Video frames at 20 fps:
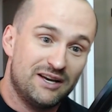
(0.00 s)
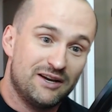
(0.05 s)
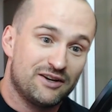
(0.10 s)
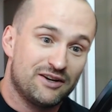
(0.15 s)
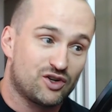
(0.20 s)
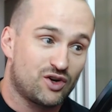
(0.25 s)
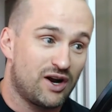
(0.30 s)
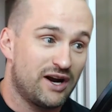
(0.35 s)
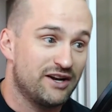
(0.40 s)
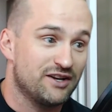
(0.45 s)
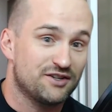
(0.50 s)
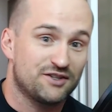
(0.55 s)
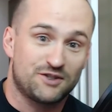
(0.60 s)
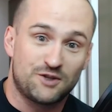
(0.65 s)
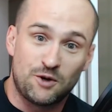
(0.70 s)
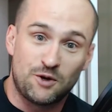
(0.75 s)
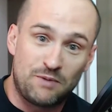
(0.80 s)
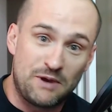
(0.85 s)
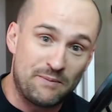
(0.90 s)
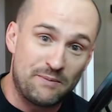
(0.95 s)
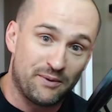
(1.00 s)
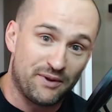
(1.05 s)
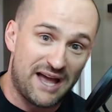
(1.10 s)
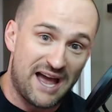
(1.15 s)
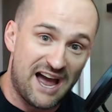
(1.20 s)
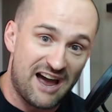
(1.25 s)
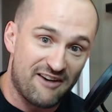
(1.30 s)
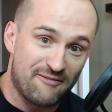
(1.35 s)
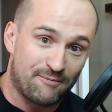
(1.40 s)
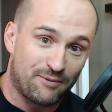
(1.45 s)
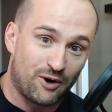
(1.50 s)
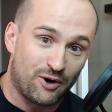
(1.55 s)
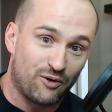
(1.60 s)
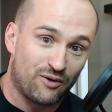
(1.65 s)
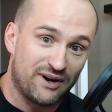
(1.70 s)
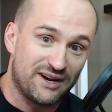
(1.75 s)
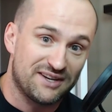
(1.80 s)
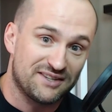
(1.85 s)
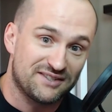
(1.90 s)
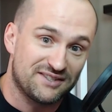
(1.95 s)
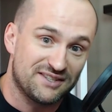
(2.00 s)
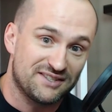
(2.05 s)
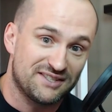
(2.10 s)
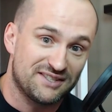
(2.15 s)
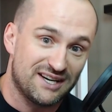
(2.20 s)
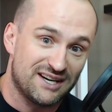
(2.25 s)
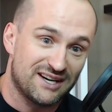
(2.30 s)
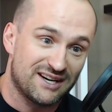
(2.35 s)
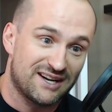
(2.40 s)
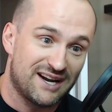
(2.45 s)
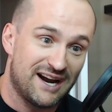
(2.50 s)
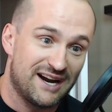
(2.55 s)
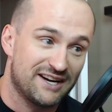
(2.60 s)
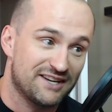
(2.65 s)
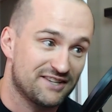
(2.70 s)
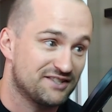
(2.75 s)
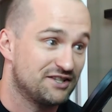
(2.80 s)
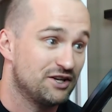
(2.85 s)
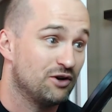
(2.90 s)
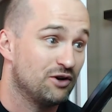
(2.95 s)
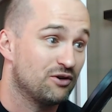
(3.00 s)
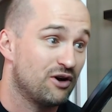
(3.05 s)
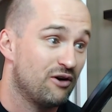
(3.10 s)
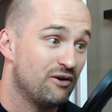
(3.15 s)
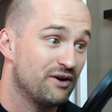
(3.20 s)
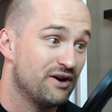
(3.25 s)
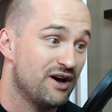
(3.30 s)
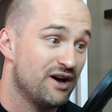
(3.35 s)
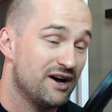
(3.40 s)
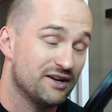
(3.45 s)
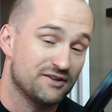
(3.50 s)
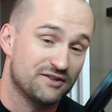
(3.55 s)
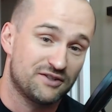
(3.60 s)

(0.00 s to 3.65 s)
trying to sue people that have ProRes is kind of still going on.